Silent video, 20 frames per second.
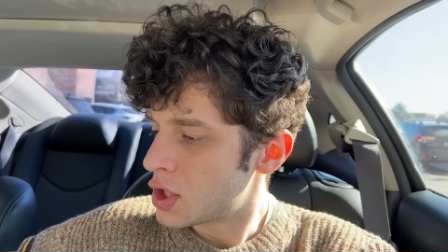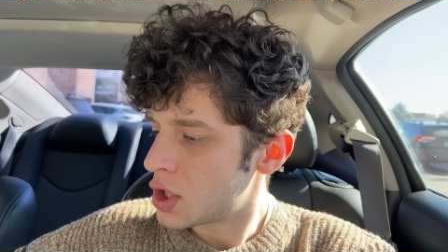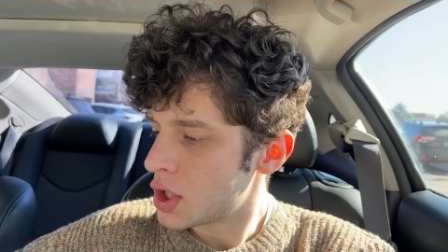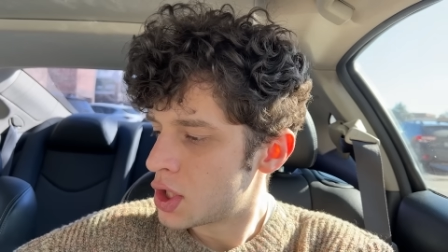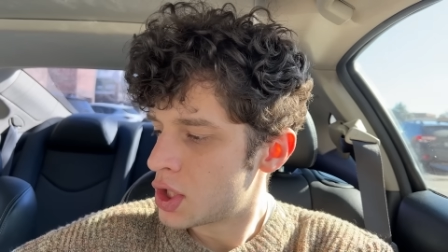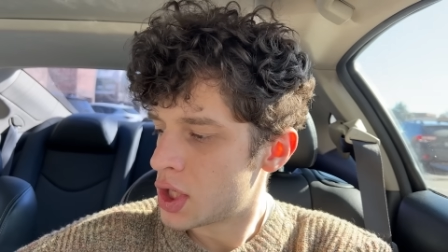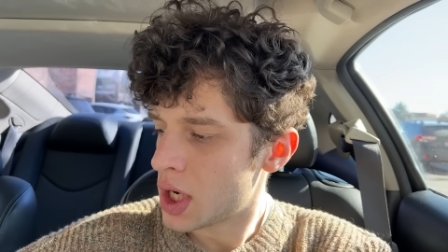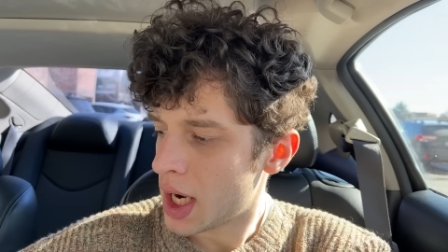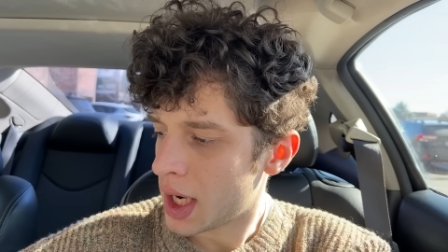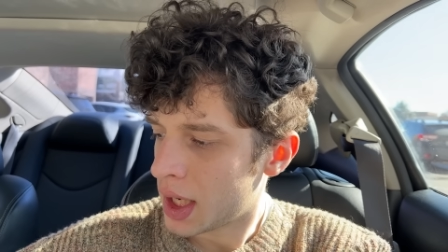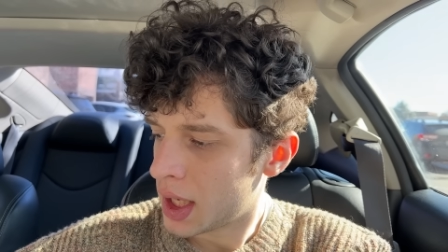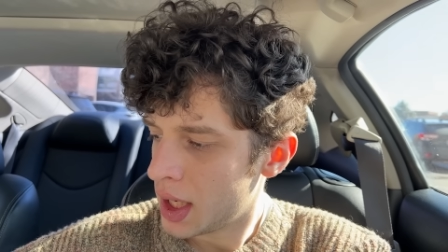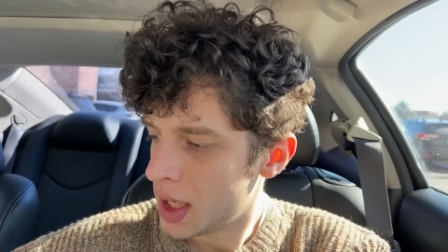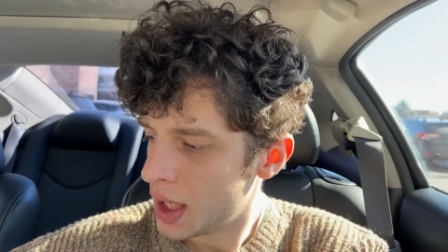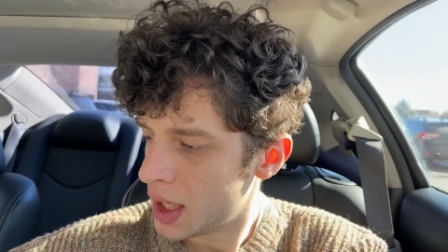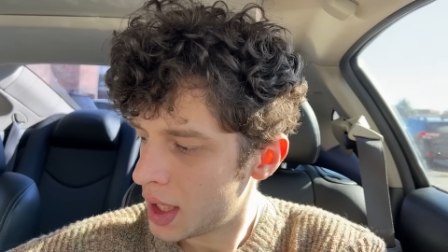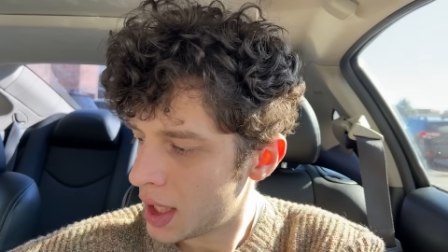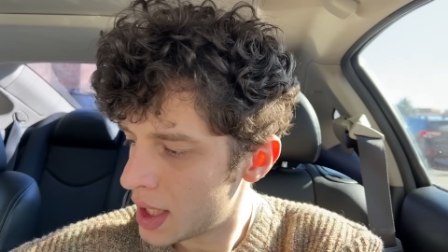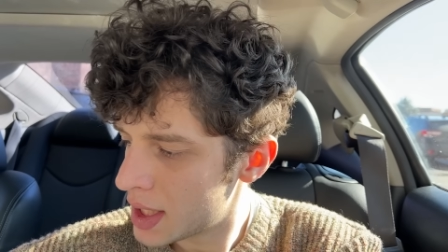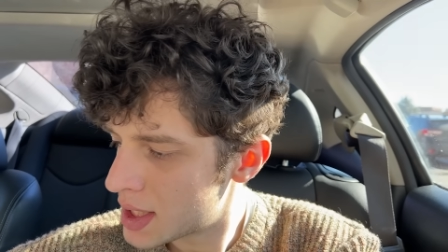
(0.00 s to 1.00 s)
just check
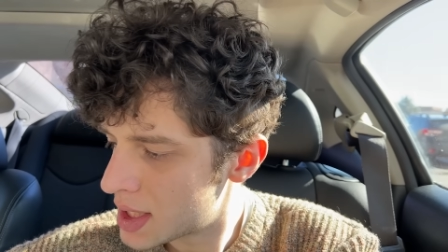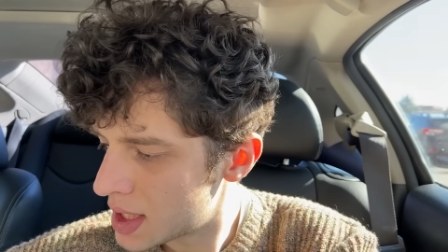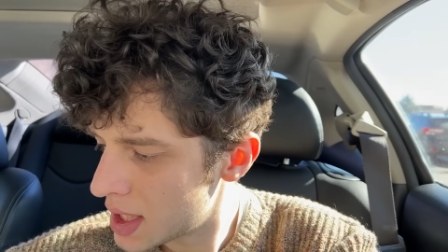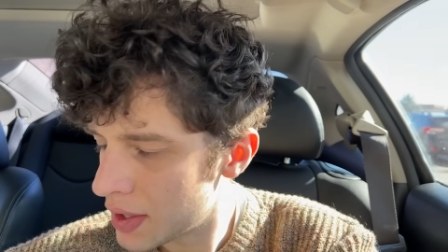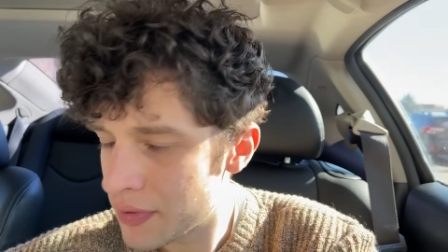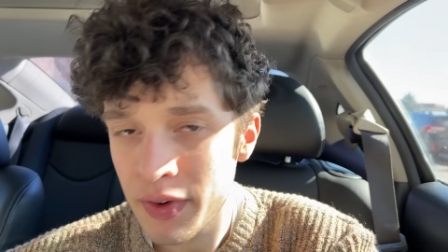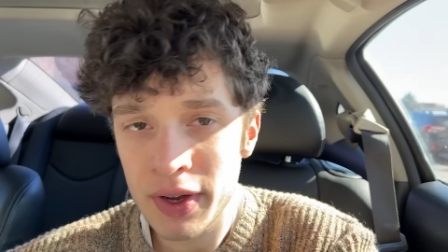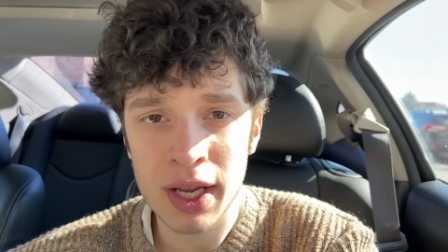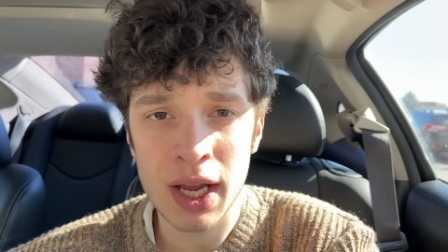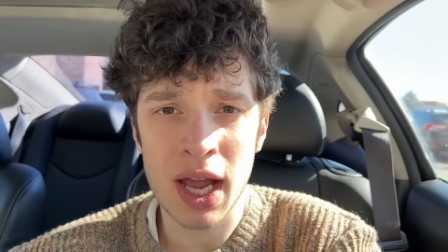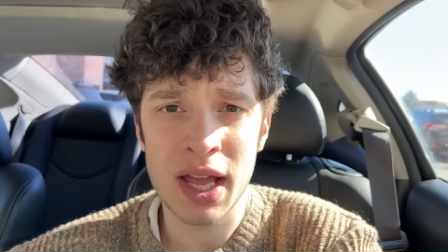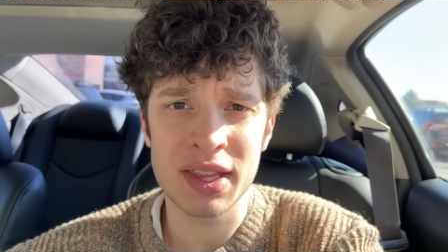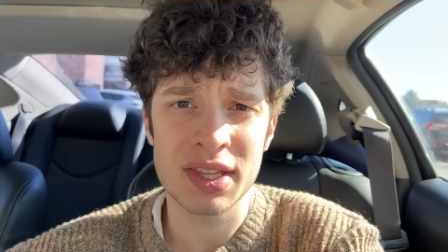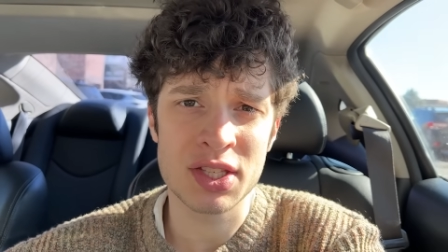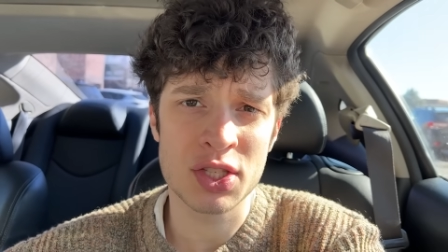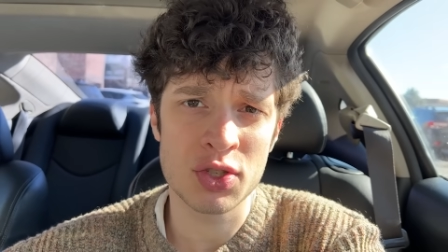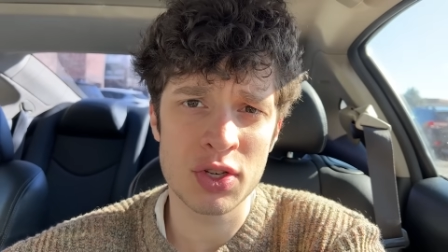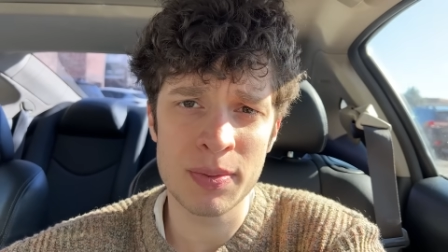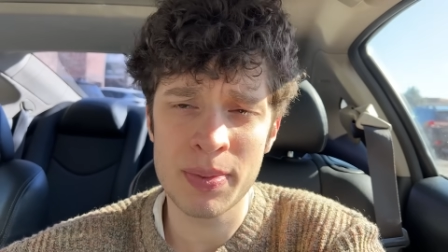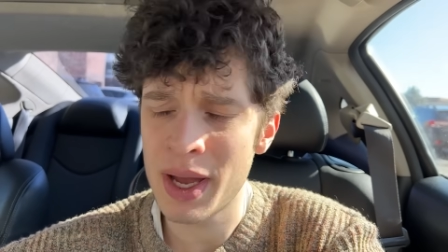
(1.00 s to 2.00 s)
and see if I got the
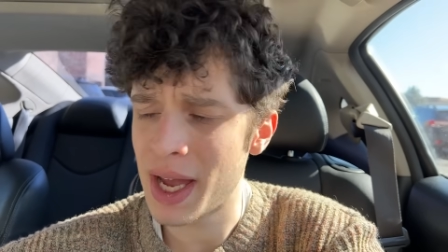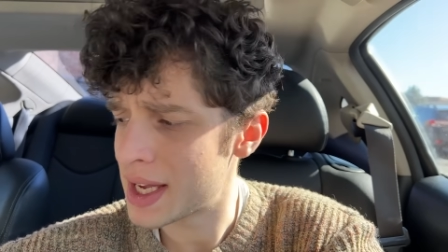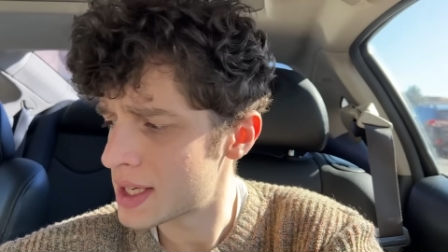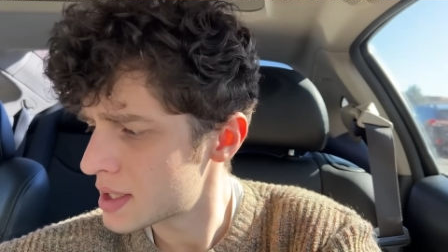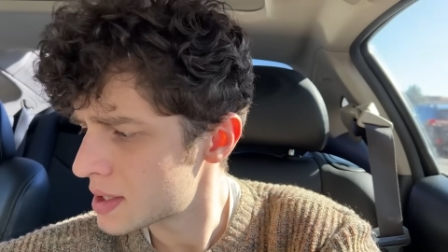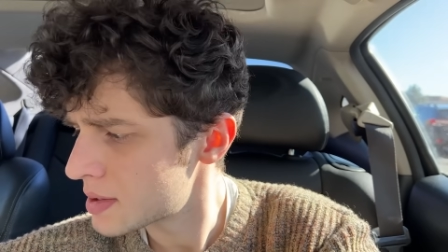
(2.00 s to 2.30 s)
street pass.